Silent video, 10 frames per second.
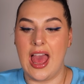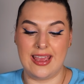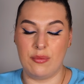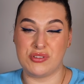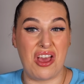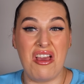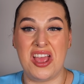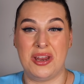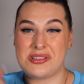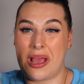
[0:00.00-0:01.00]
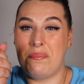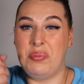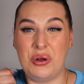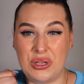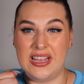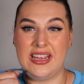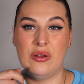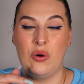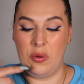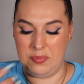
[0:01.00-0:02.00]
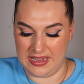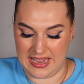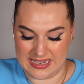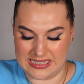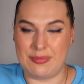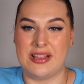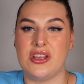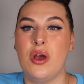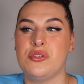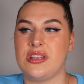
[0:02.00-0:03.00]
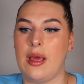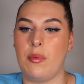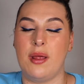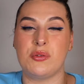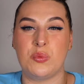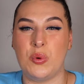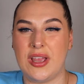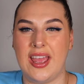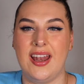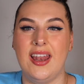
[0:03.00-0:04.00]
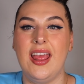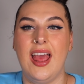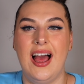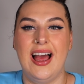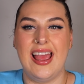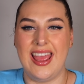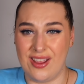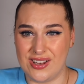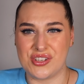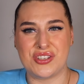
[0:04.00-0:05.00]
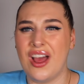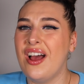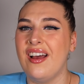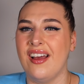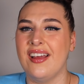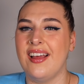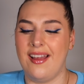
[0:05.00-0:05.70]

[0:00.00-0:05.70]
It was hurting, it was like pulling up against my toes. So like when I was walking, it just hurt.